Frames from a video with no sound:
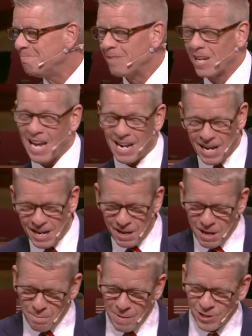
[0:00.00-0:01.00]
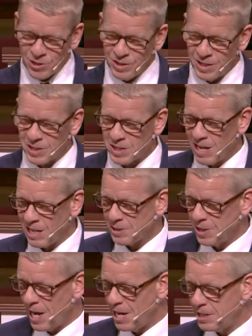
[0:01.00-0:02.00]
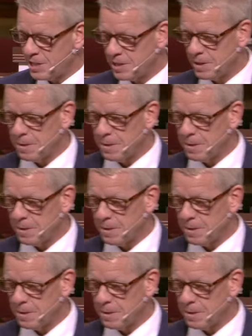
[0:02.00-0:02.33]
Again, I mentioned this last night.